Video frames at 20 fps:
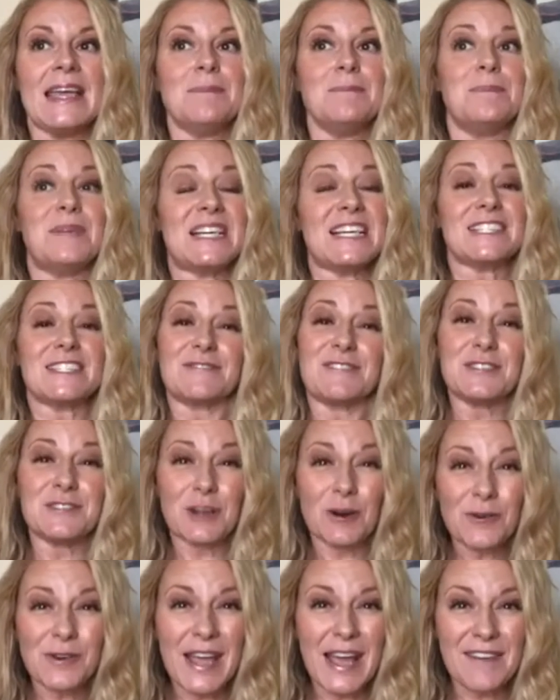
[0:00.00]
Because if you
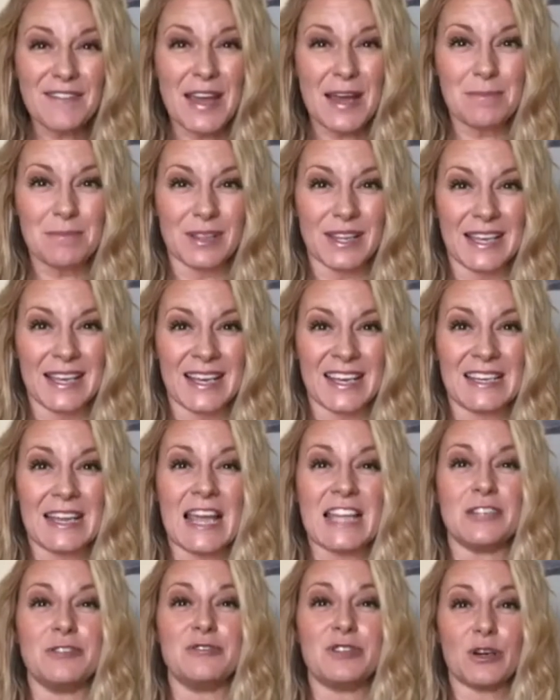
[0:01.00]
don't have that plan
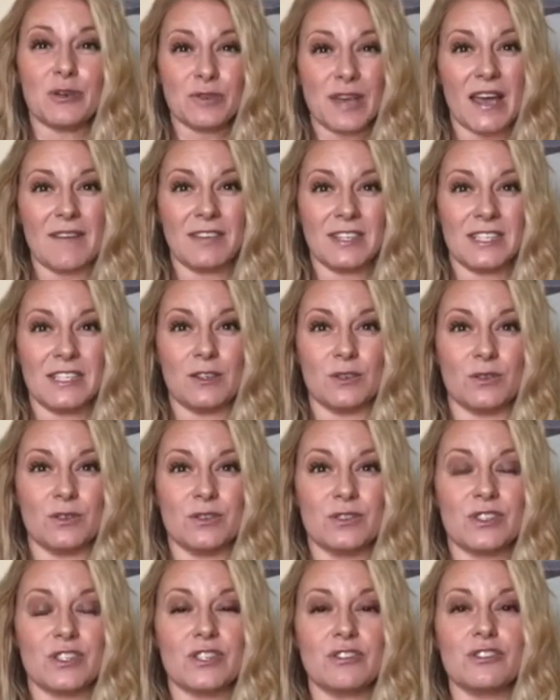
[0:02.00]
and you don't have any
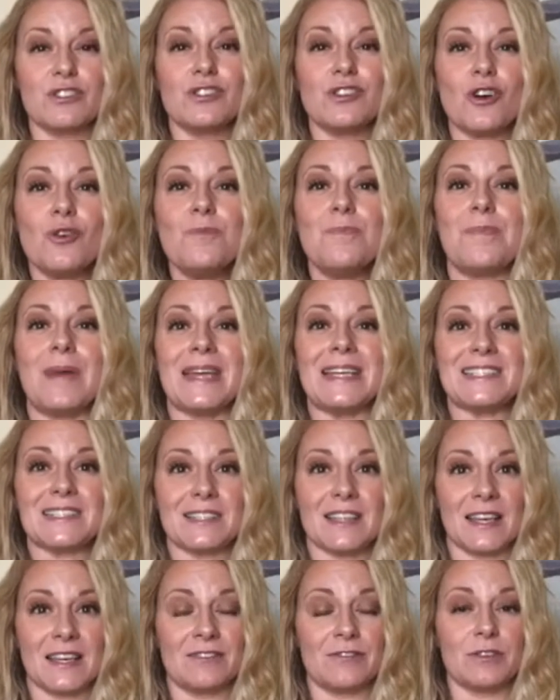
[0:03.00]
goals, there's no
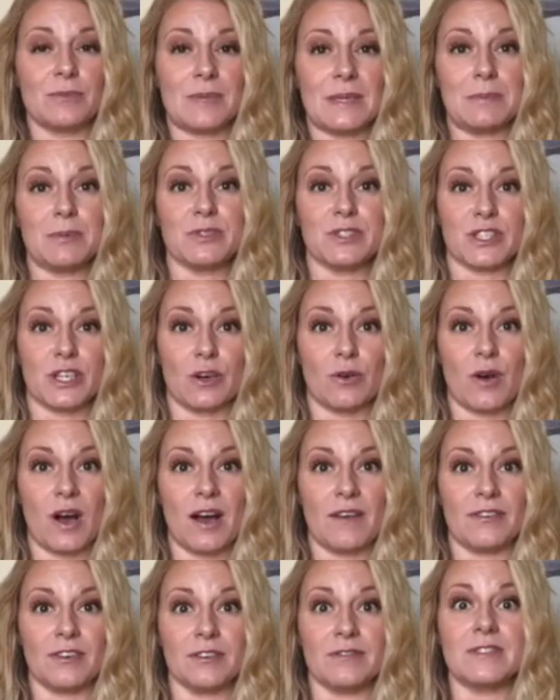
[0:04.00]
baseline for people to go
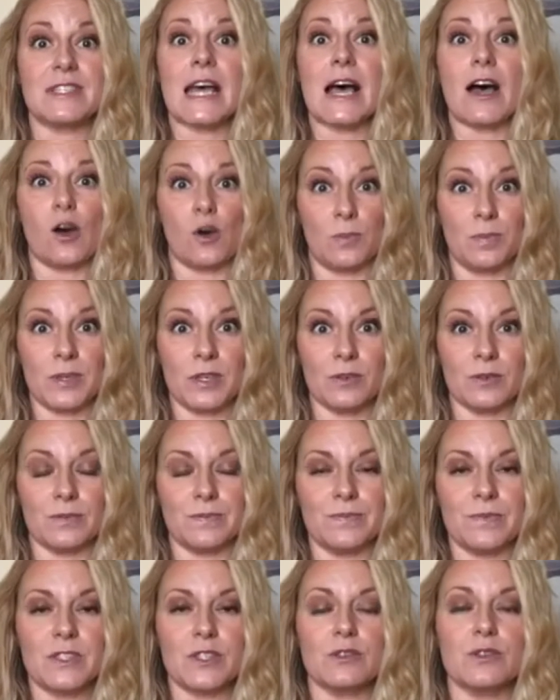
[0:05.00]
off of to help you.
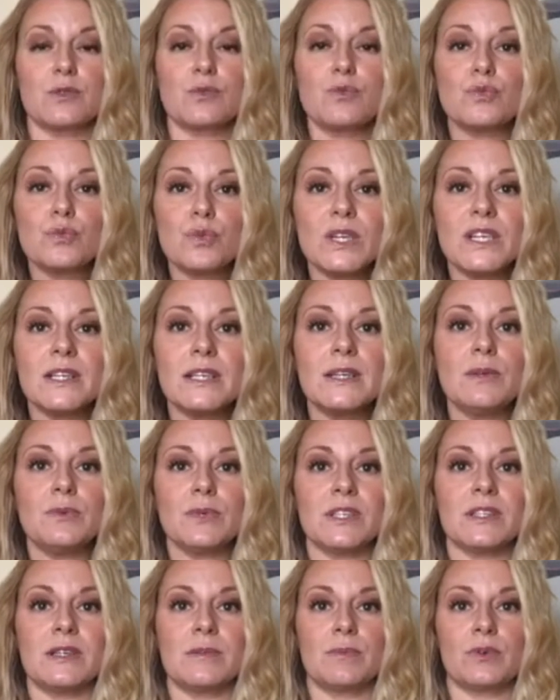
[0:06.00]
So it's really,
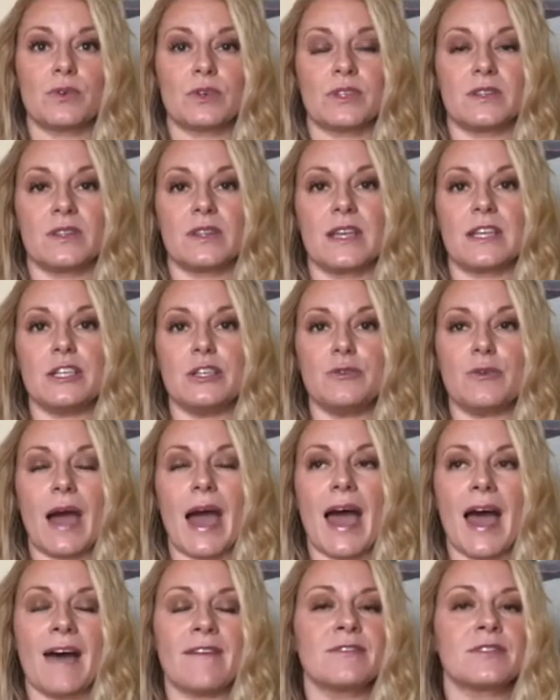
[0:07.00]
really important that you
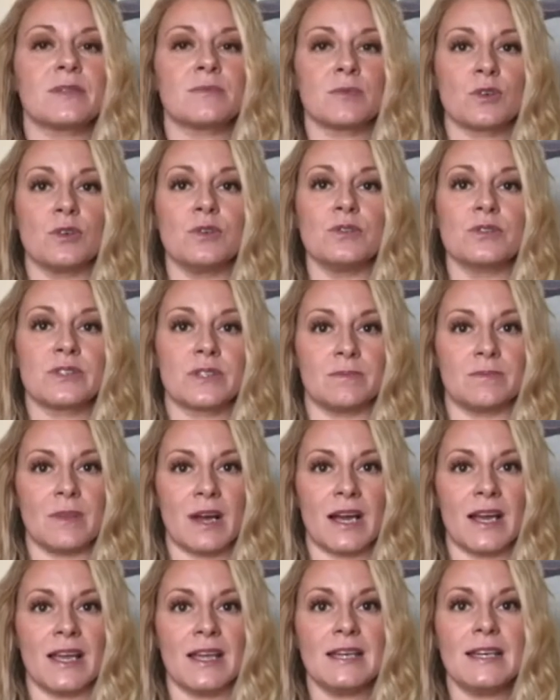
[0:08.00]
have some goals in
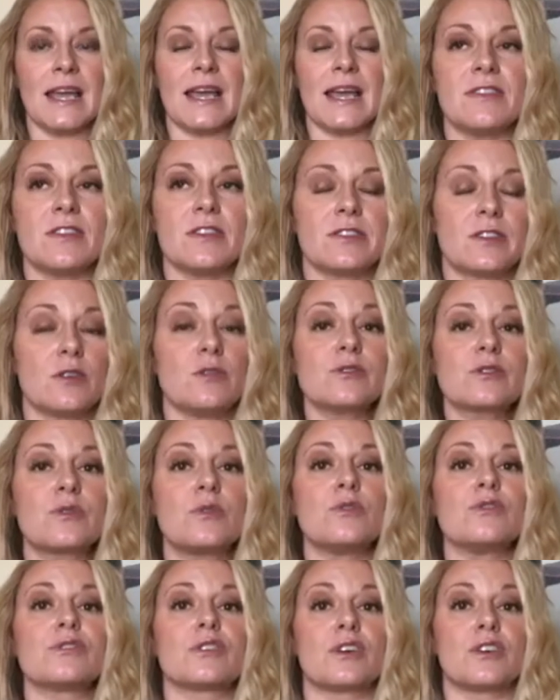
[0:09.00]
mind that those
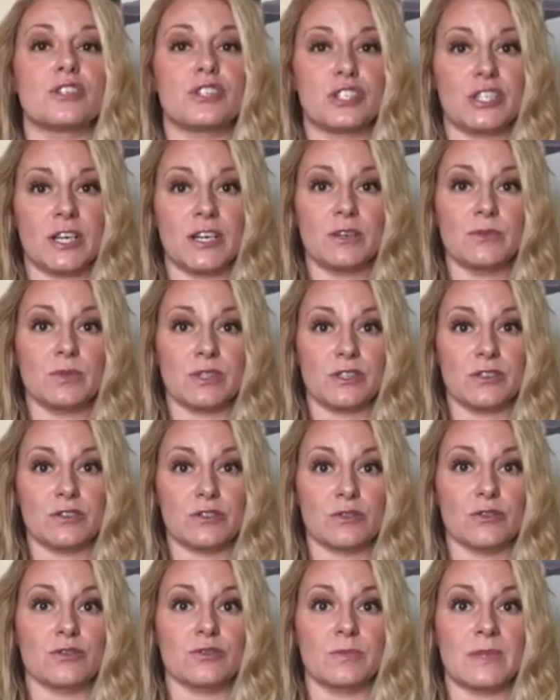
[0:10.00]
goals are shared with your
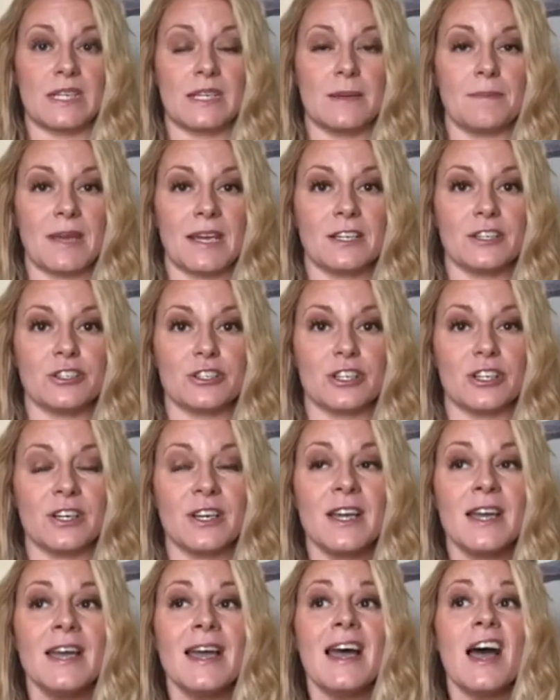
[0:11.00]
social media manager.
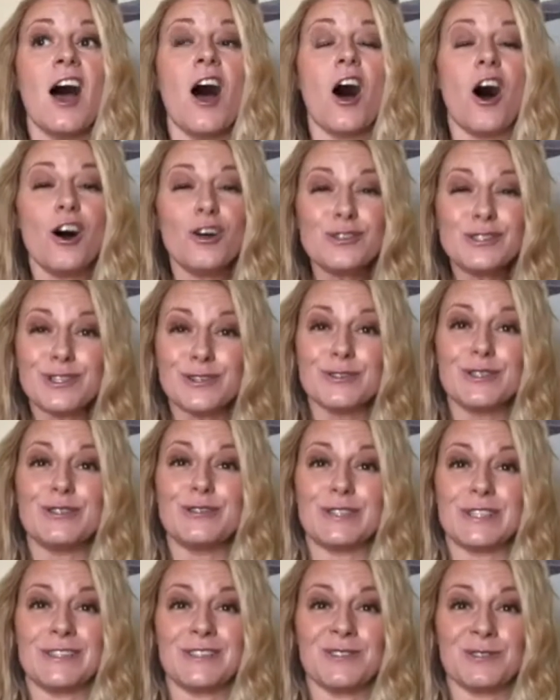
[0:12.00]
Also,
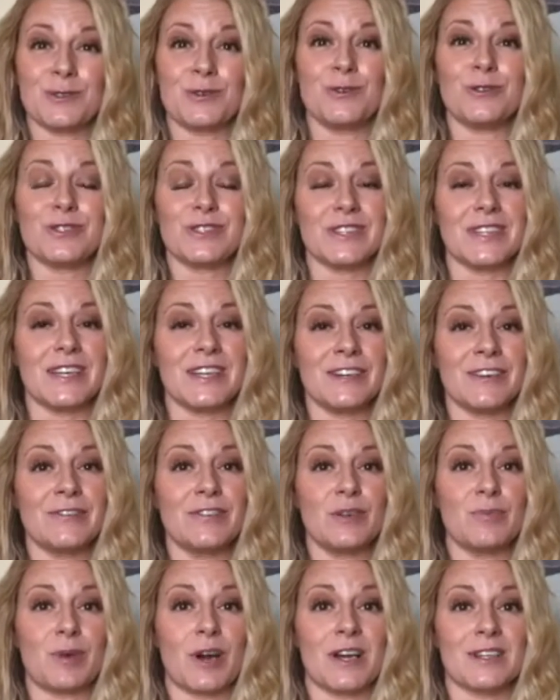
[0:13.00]
using those goals in the
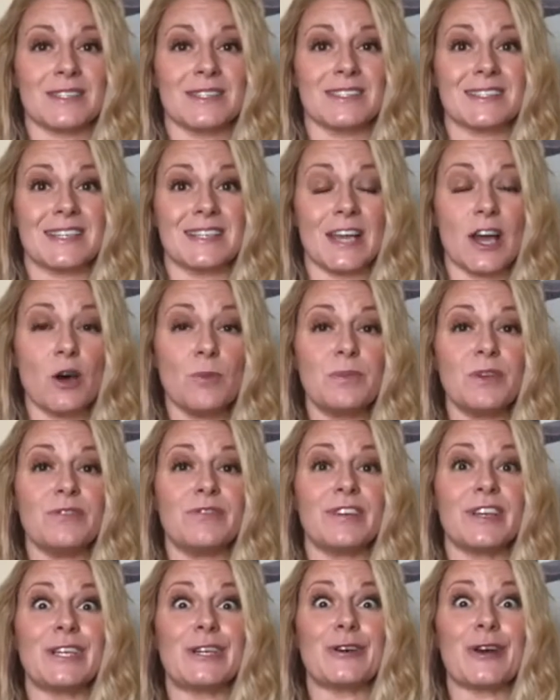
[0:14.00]
interview process can help you
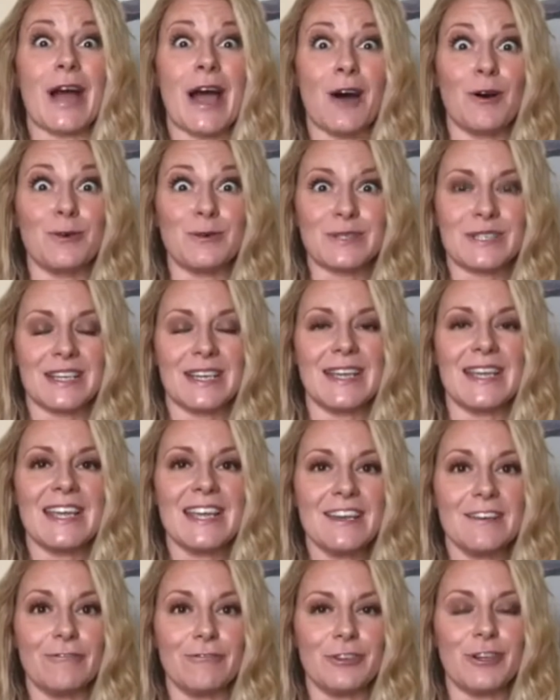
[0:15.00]
figure out
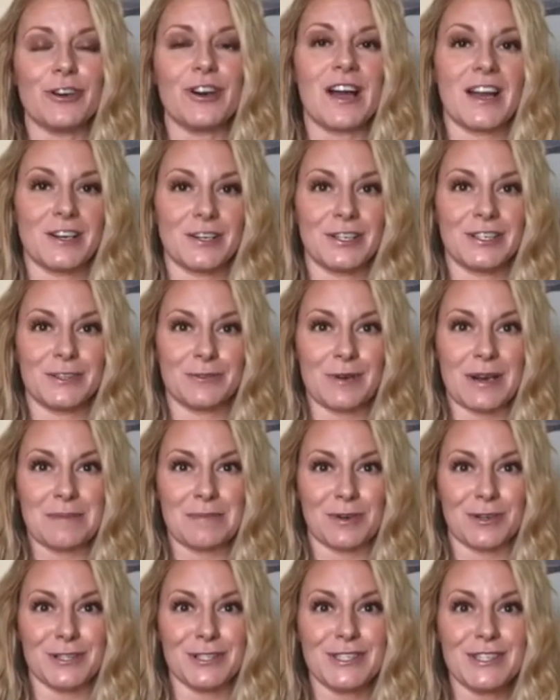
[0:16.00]
if you're hiring the right
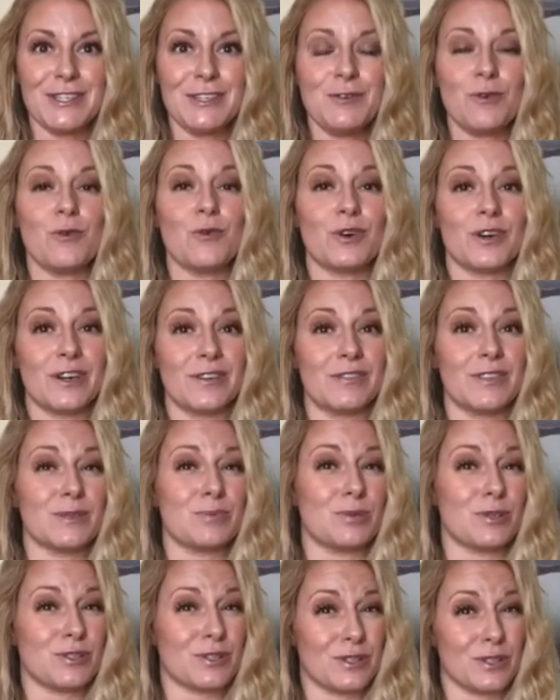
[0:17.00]
person or if this
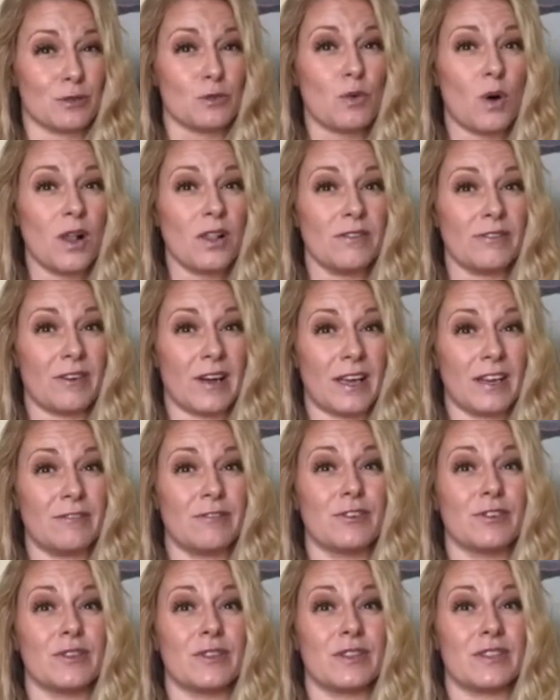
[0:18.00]
person is qualified
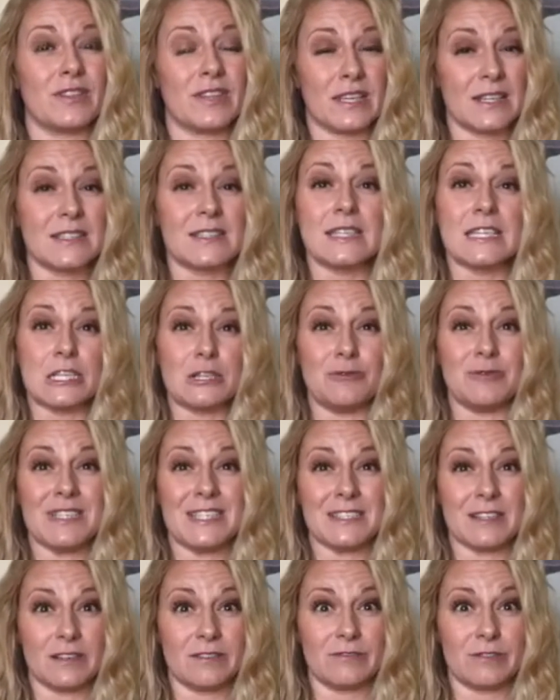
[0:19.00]
for the things that you need
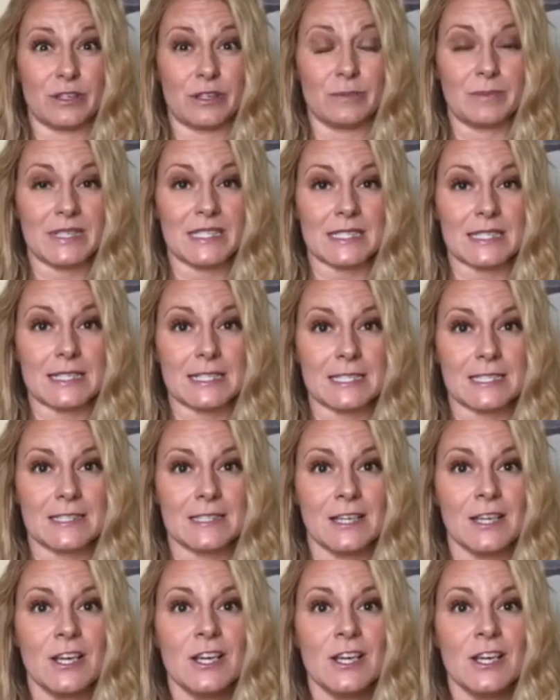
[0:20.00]
done for your business.